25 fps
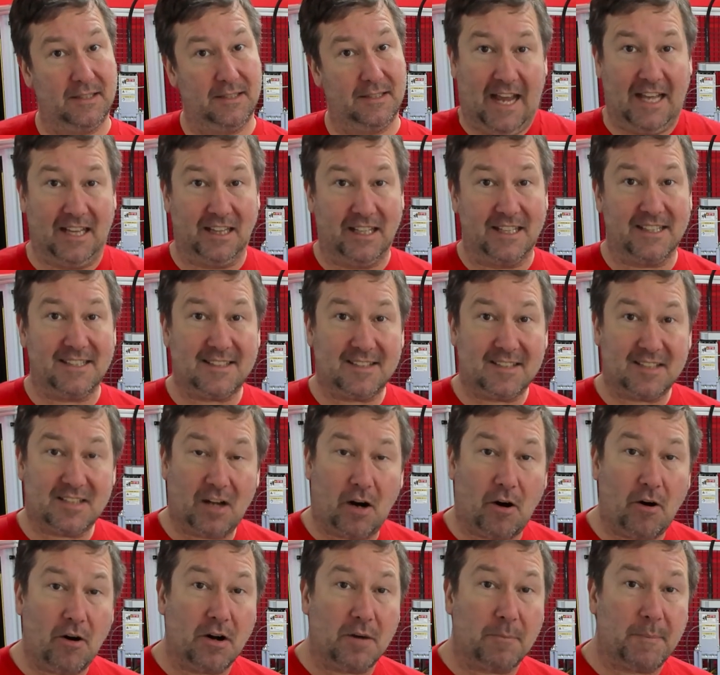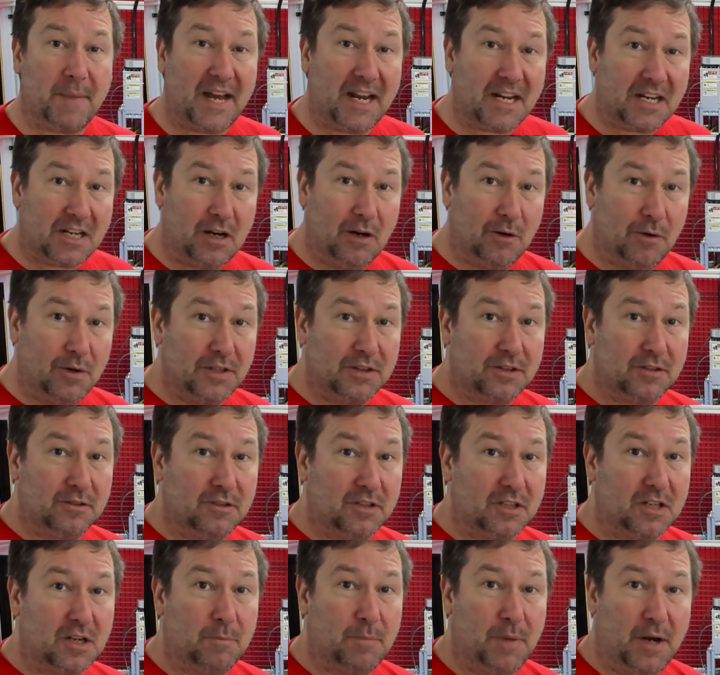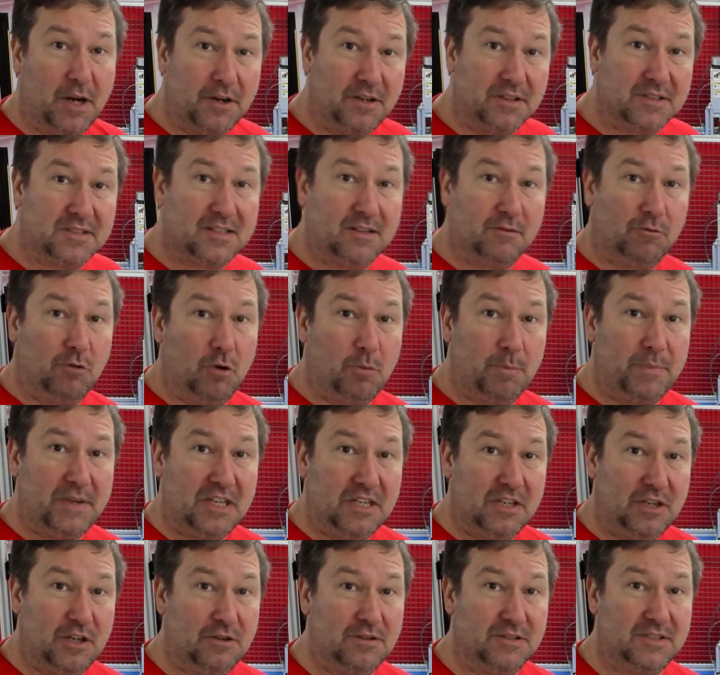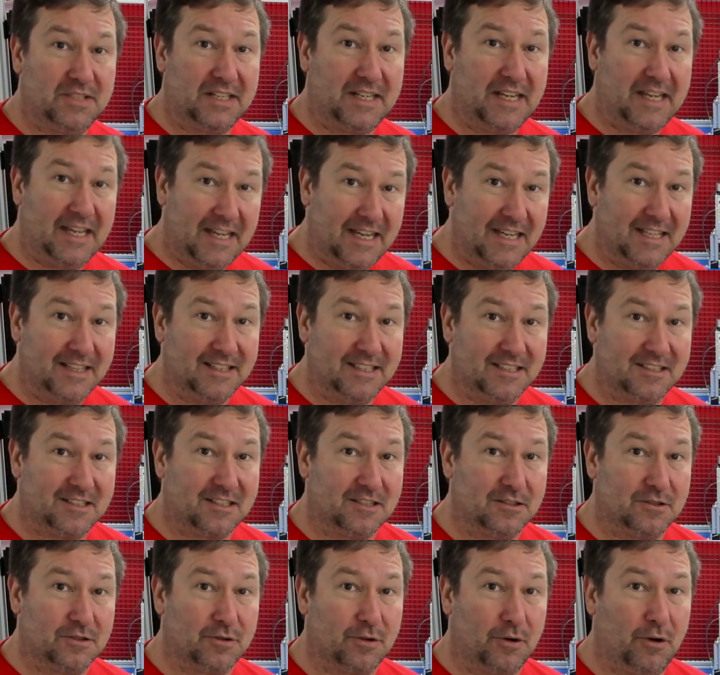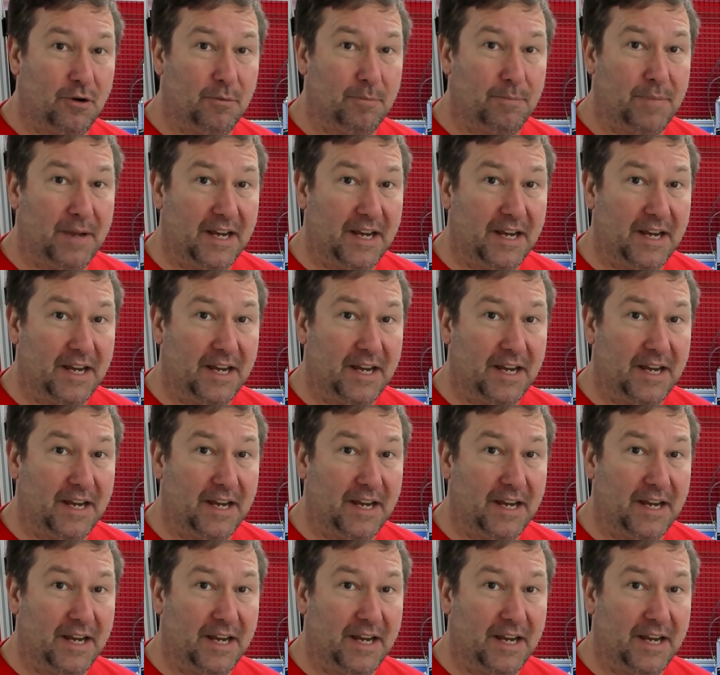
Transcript: And let's start by going through the components that we'll be using in this control